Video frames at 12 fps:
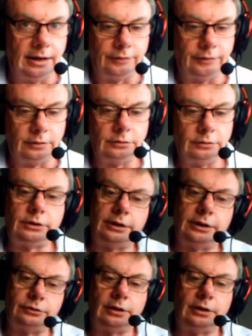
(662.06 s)
11.
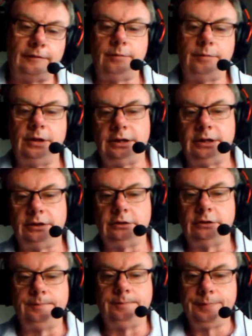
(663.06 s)
Okay, so they have to be
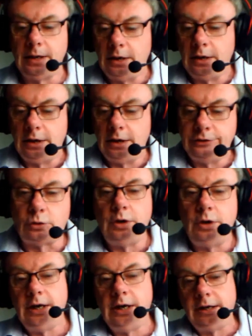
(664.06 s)
identical.
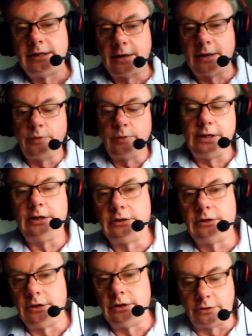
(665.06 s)
So then we get
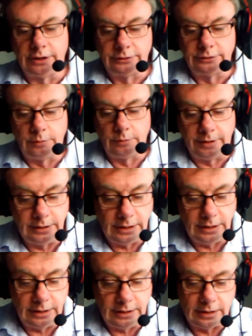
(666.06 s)
into the other things. We might
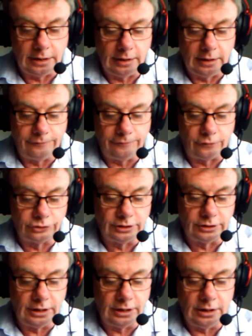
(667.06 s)
need a
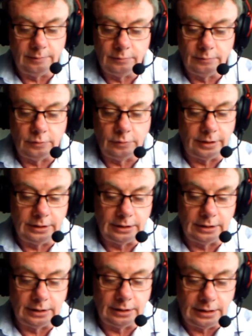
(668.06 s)
first name, we might
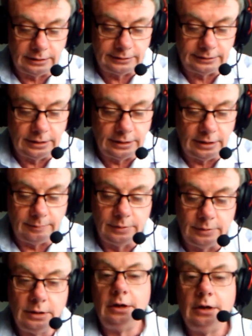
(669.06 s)
need a last
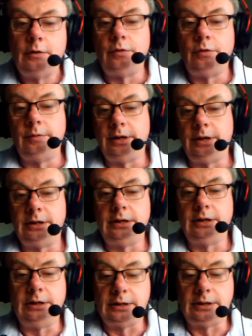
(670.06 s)
name, we might
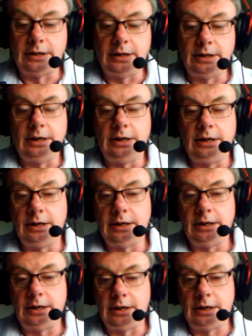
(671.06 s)
need a
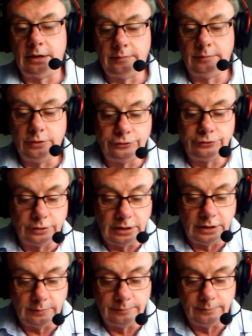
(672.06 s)

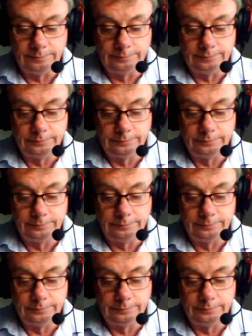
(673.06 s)
username,